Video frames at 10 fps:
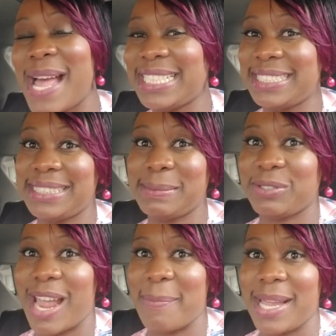by just
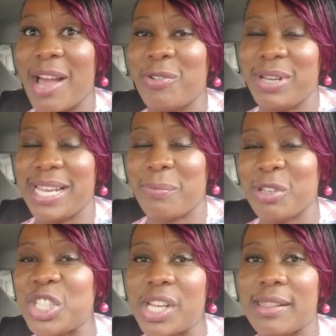subscribing I would really
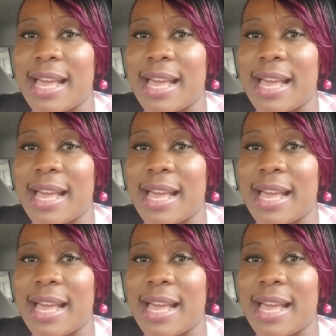appreciate